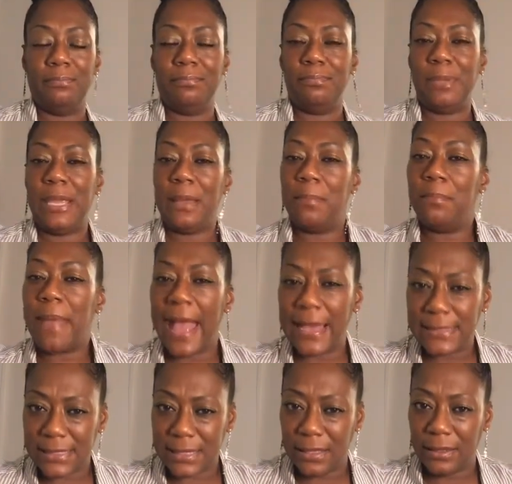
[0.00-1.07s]
being
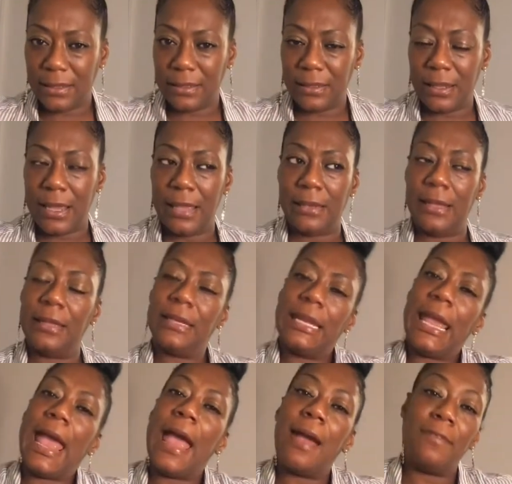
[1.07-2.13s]
masculine and
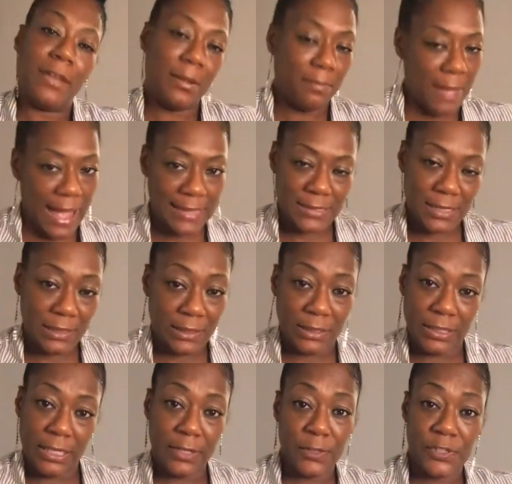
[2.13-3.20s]
carrying masculine
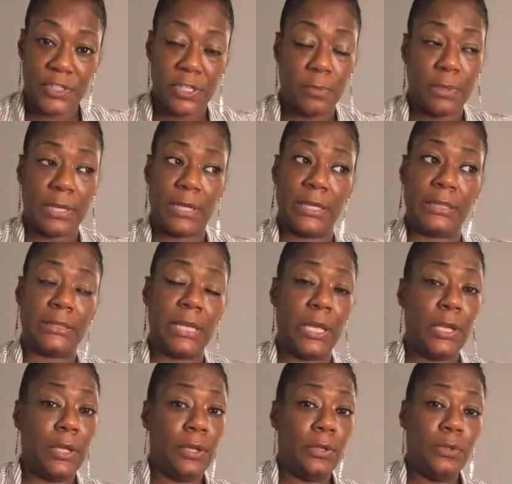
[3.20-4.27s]
energy, because
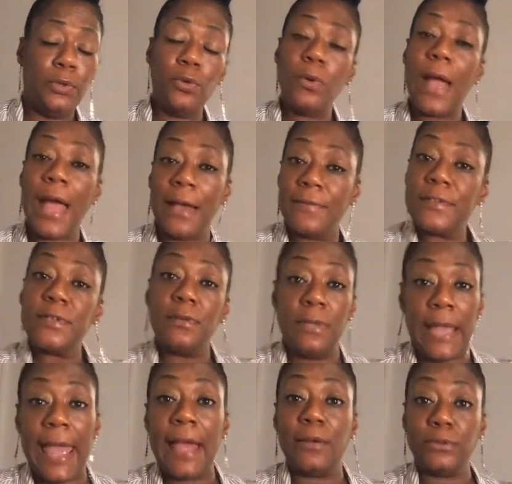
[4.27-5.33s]
you have to
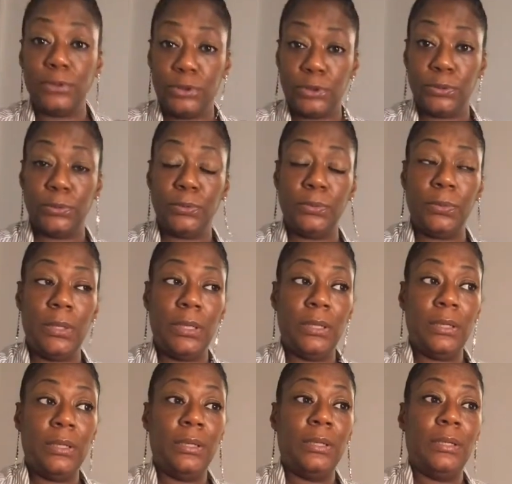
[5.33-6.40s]
now do
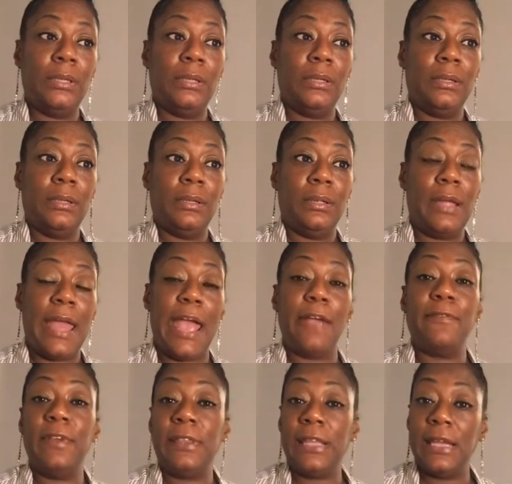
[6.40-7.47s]

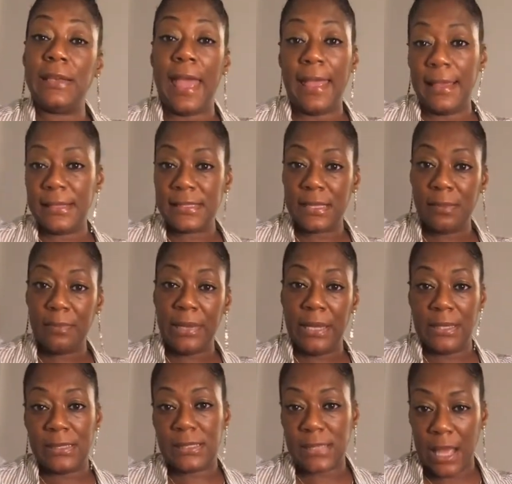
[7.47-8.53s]
everything that isn't
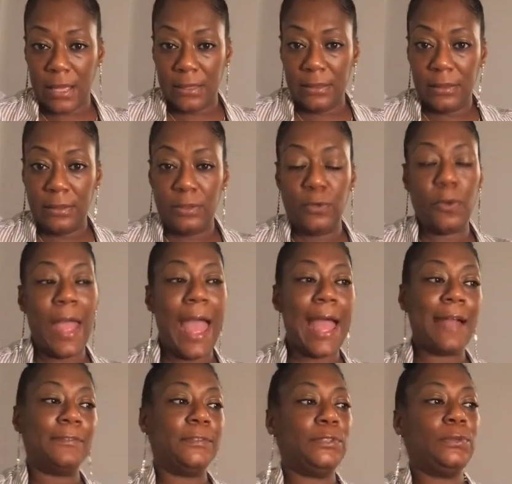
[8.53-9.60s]
being done. You
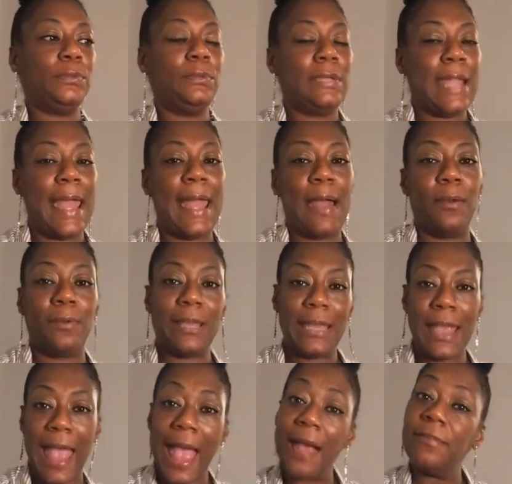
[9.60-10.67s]
have to now
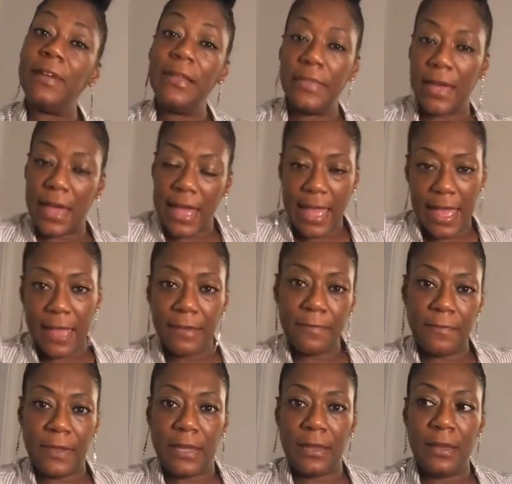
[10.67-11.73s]
carry the
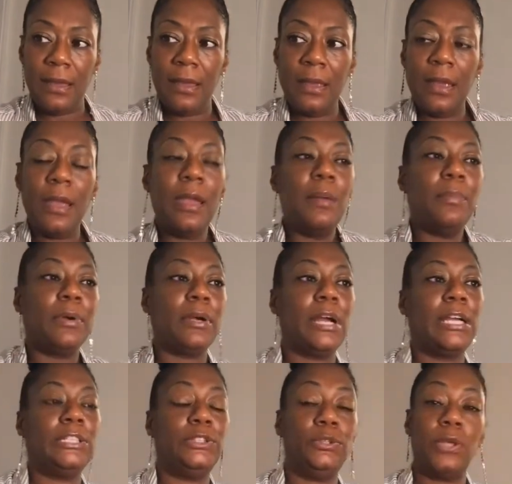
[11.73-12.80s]
heavy
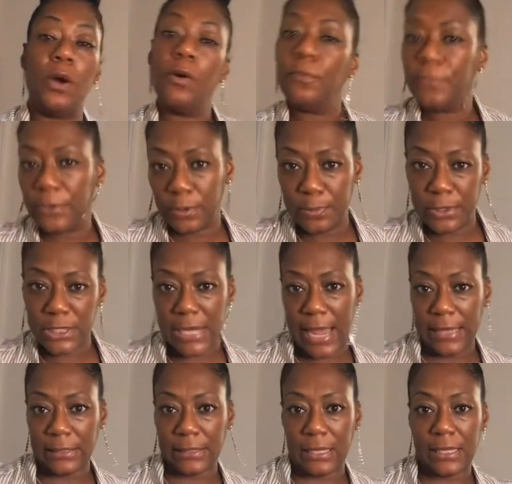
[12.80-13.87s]
because you don't feel
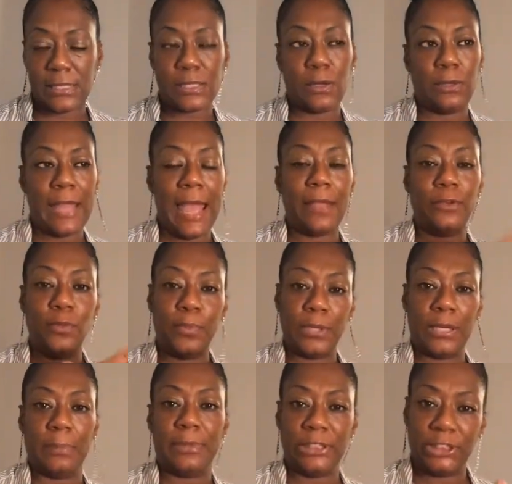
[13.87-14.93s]
protected. So now you put
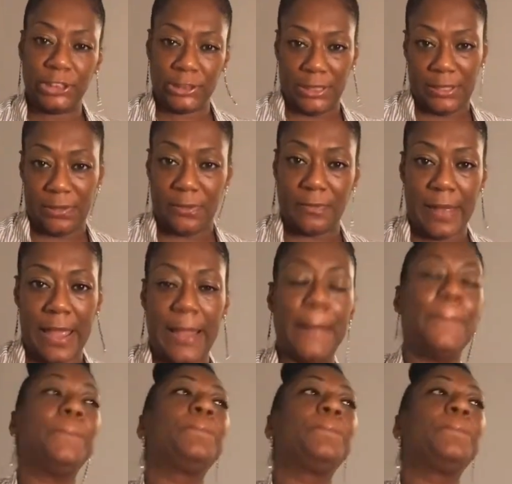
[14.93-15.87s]
up a shield, right?